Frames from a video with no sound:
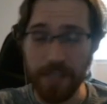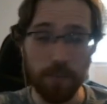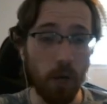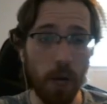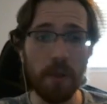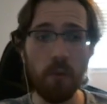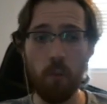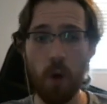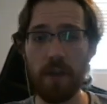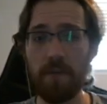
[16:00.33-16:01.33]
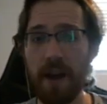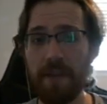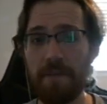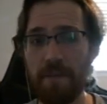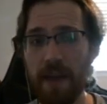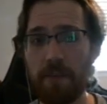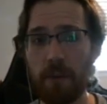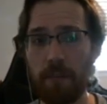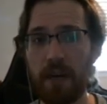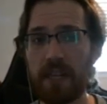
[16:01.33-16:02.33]
Probably one of my
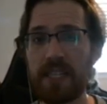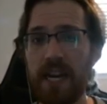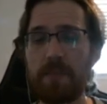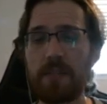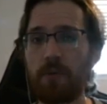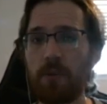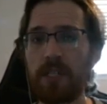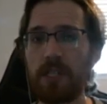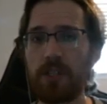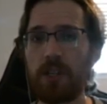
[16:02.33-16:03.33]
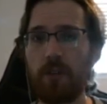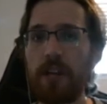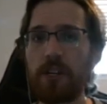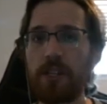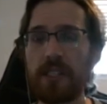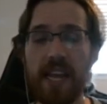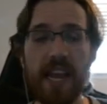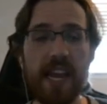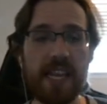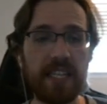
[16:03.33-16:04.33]
favorite bug types in recent generations.
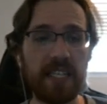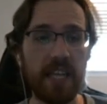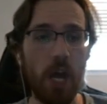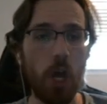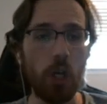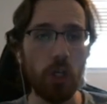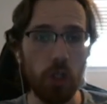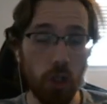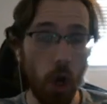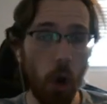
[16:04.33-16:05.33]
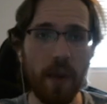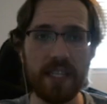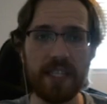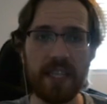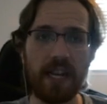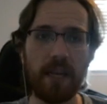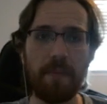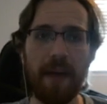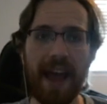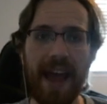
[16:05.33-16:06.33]
It is so insanely
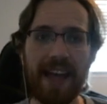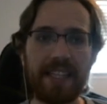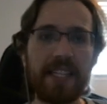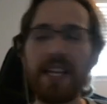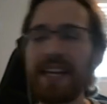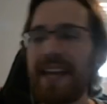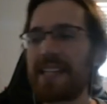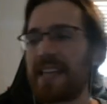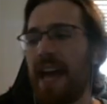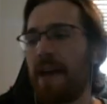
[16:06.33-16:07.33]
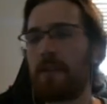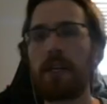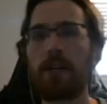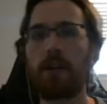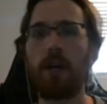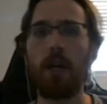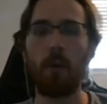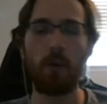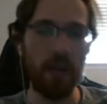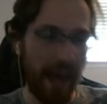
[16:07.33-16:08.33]
badass. It's like Escavalier,
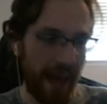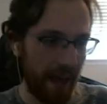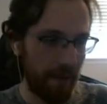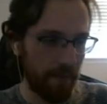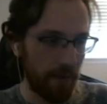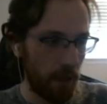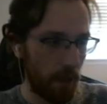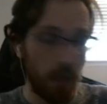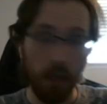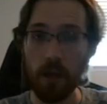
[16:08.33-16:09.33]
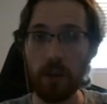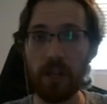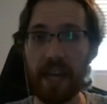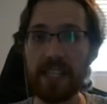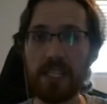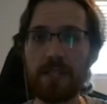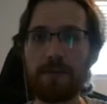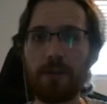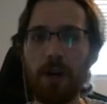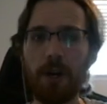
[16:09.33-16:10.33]
where you have lances
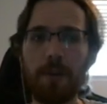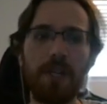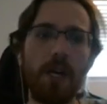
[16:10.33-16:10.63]
for arms.